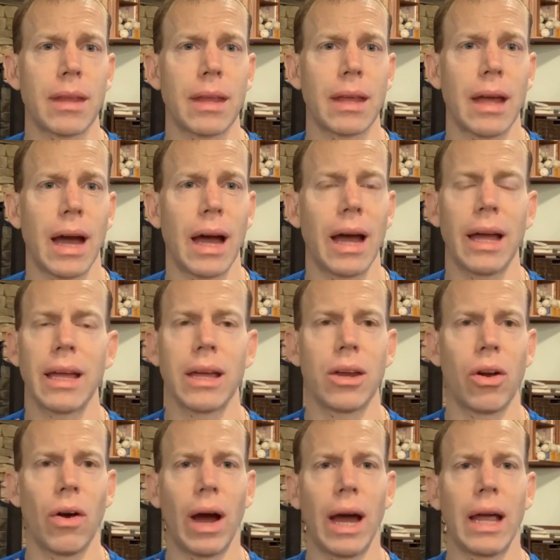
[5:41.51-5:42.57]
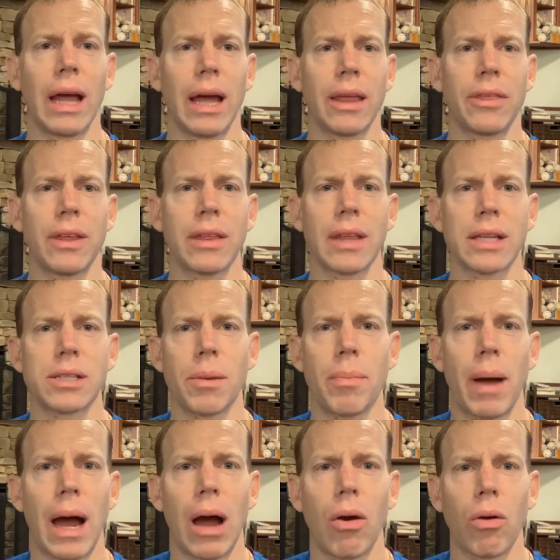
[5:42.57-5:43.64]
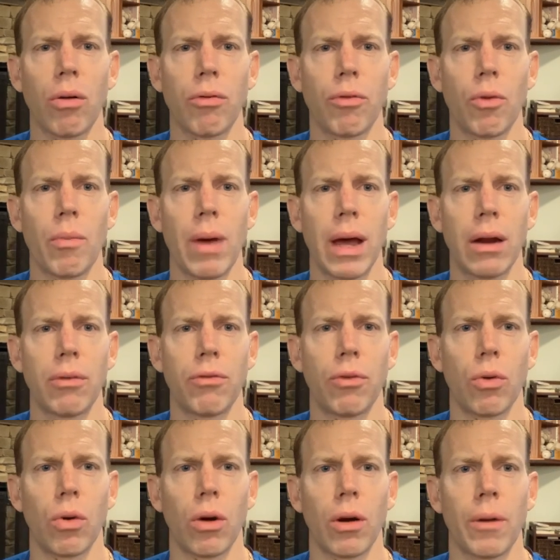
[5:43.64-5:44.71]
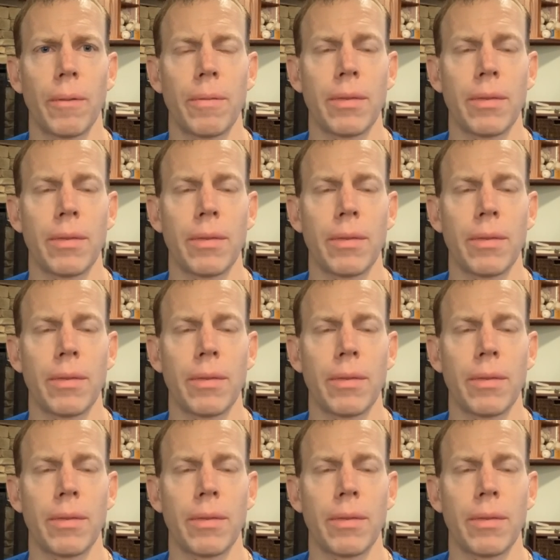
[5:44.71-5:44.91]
I think that's a powerful metaphor.